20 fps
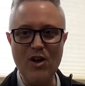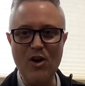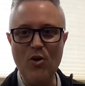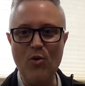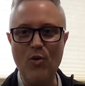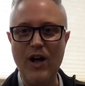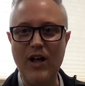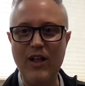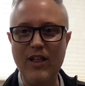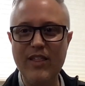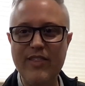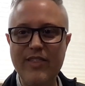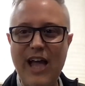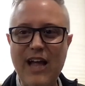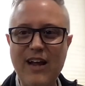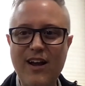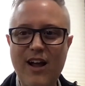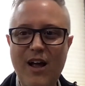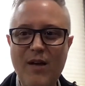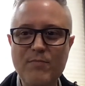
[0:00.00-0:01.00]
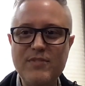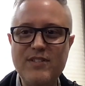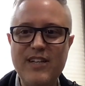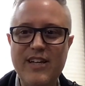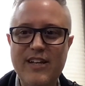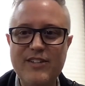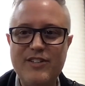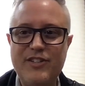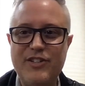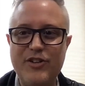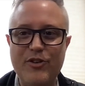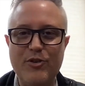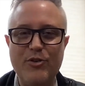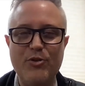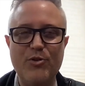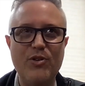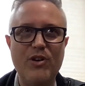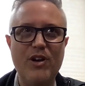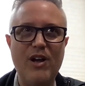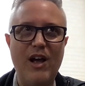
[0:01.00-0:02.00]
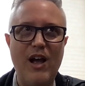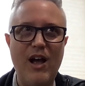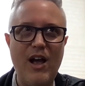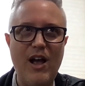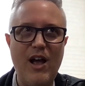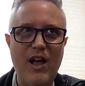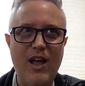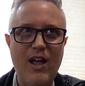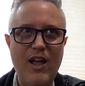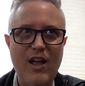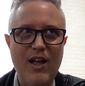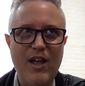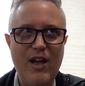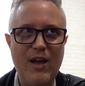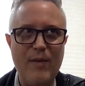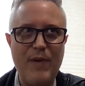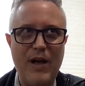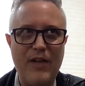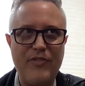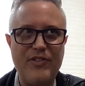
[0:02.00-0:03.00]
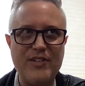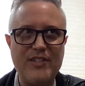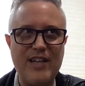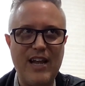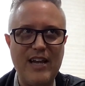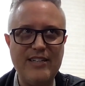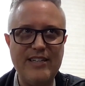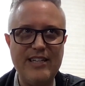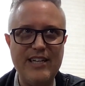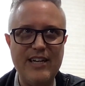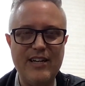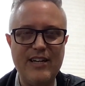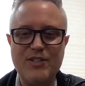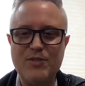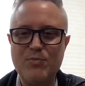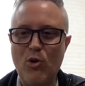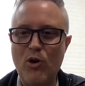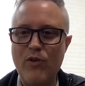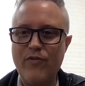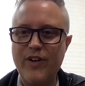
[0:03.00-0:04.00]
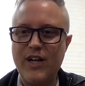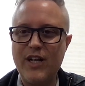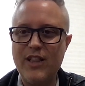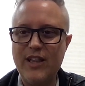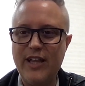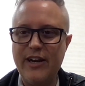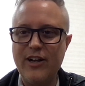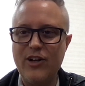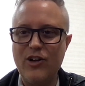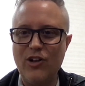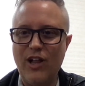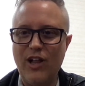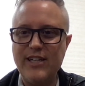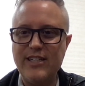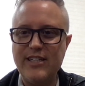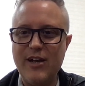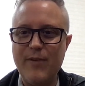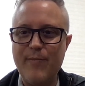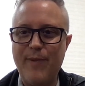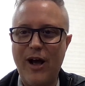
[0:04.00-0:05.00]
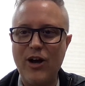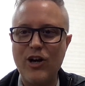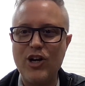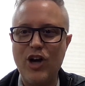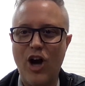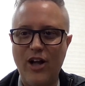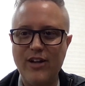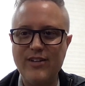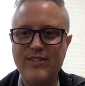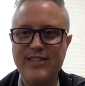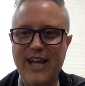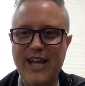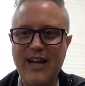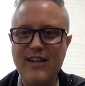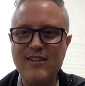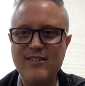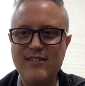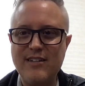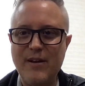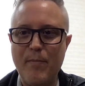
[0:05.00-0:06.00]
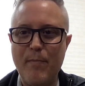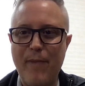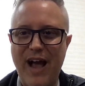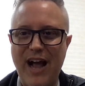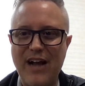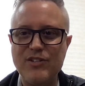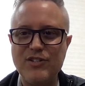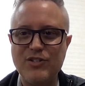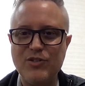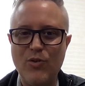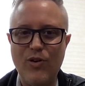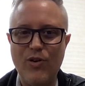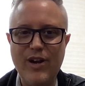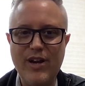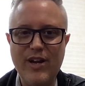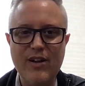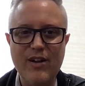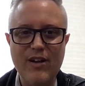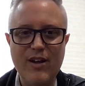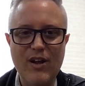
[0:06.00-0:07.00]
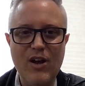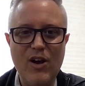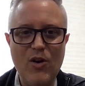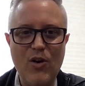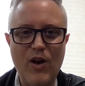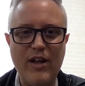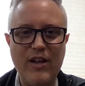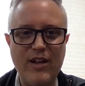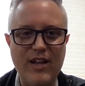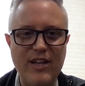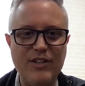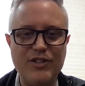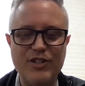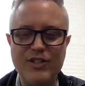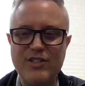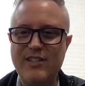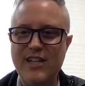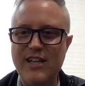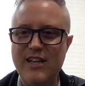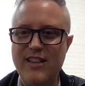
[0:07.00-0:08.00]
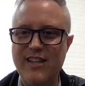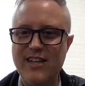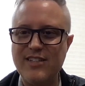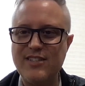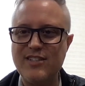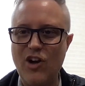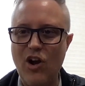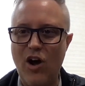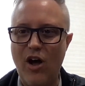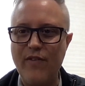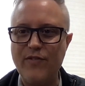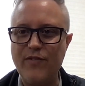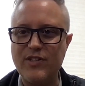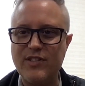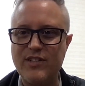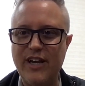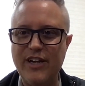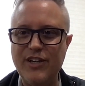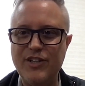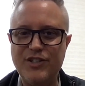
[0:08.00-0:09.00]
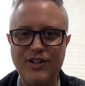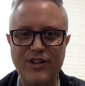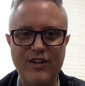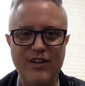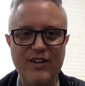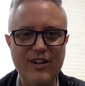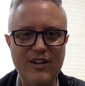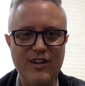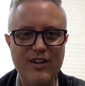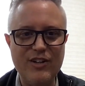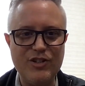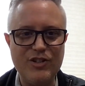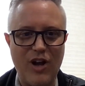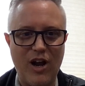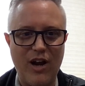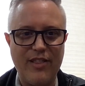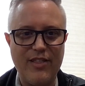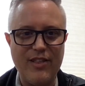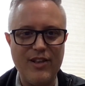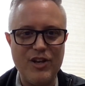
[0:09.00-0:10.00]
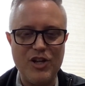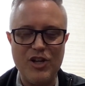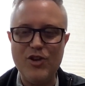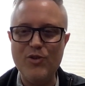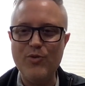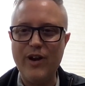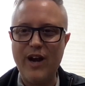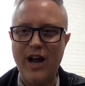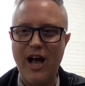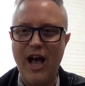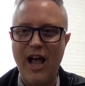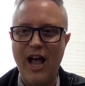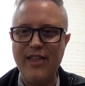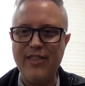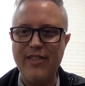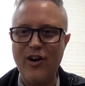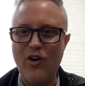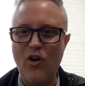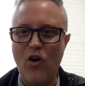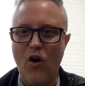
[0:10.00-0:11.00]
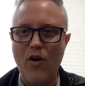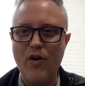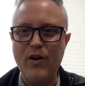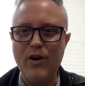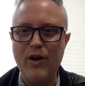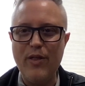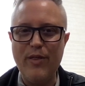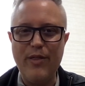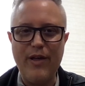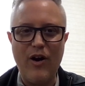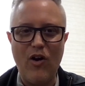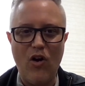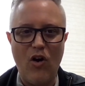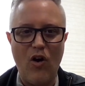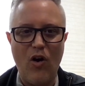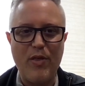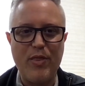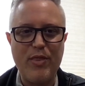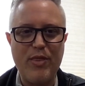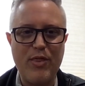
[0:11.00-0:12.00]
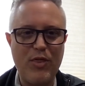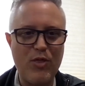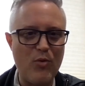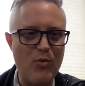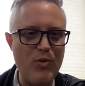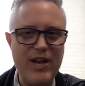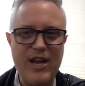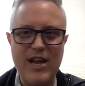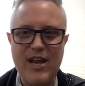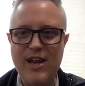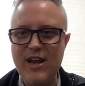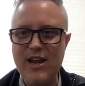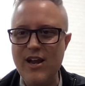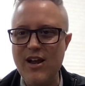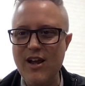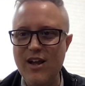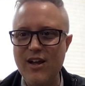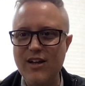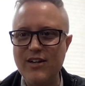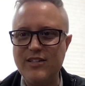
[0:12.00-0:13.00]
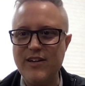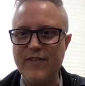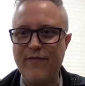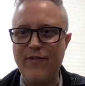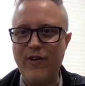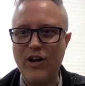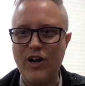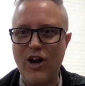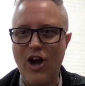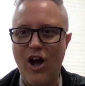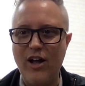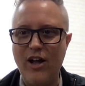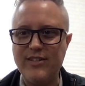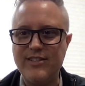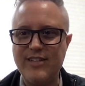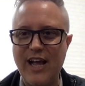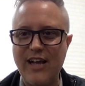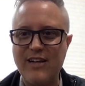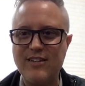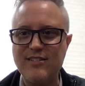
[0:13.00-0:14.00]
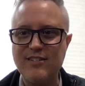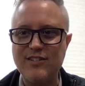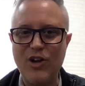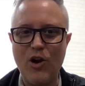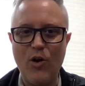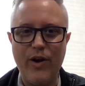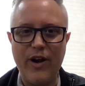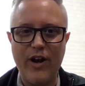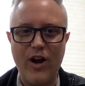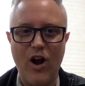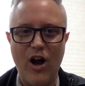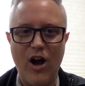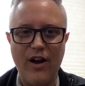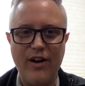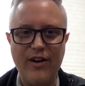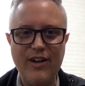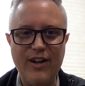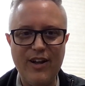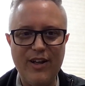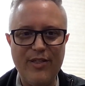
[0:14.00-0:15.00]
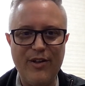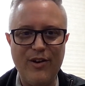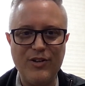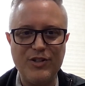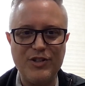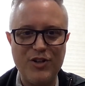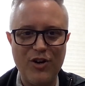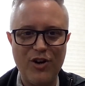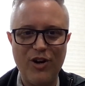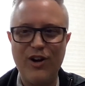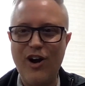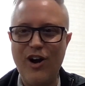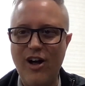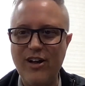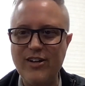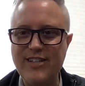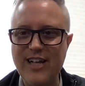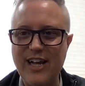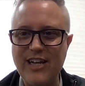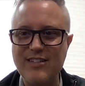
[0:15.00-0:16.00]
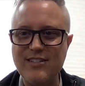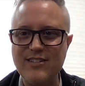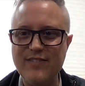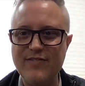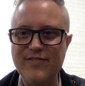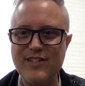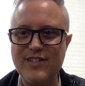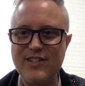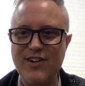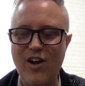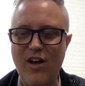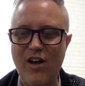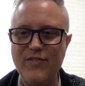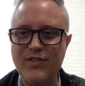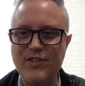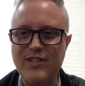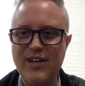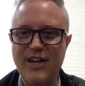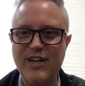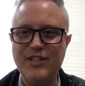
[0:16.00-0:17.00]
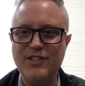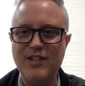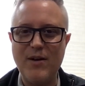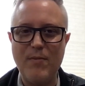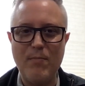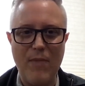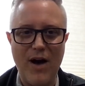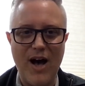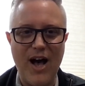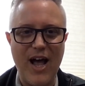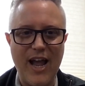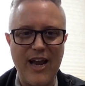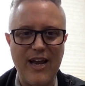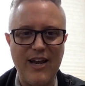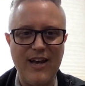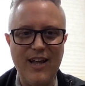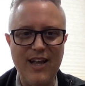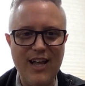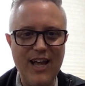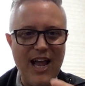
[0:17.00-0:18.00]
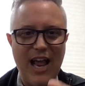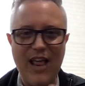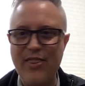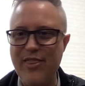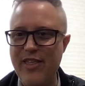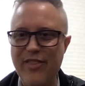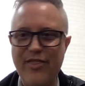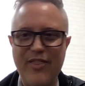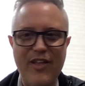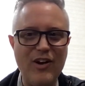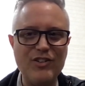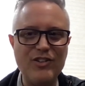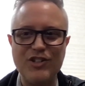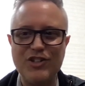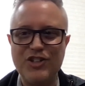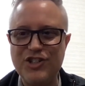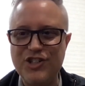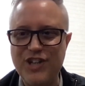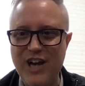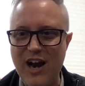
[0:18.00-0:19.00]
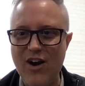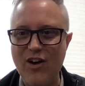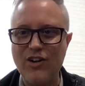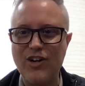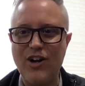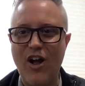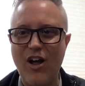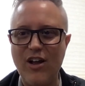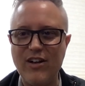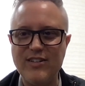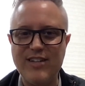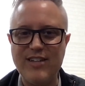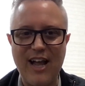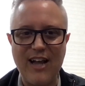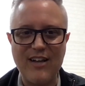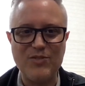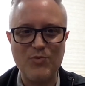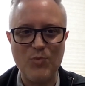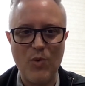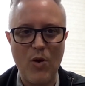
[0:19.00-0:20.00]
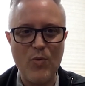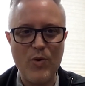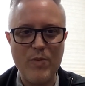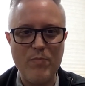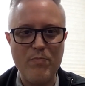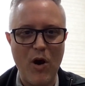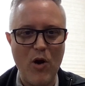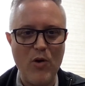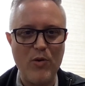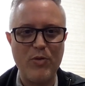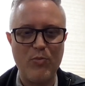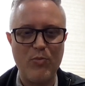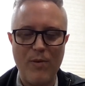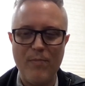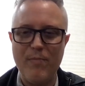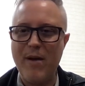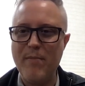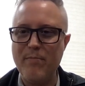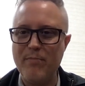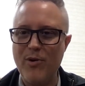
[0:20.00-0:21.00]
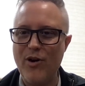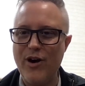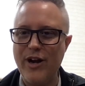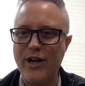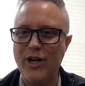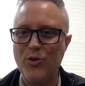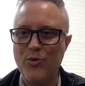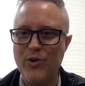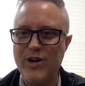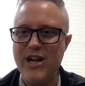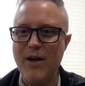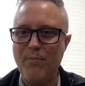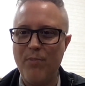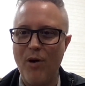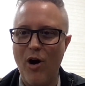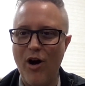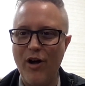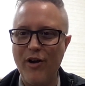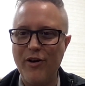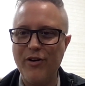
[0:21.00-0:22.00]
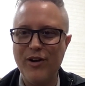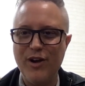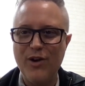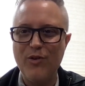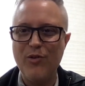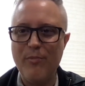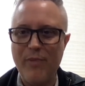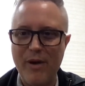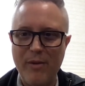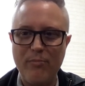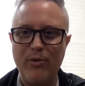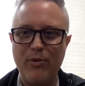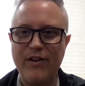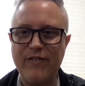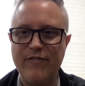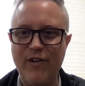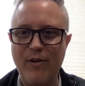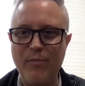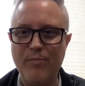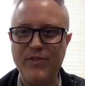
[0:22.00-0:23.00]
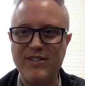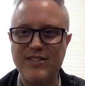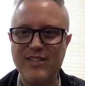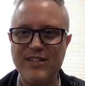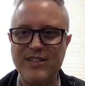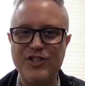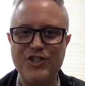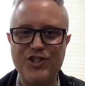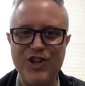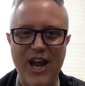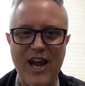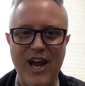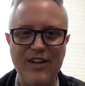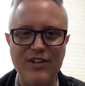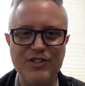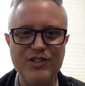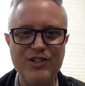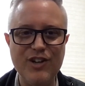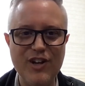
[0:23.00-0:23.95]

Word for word: well that comes into uh, about this idea it's more of a clinical idea about context and backstory and just in this conversation Jonathan, you and I, there are there are three different contexts going on. There's your context of this conversation, mine, and then there's a shared context, what we both remember and agree upon remembering from this exchange.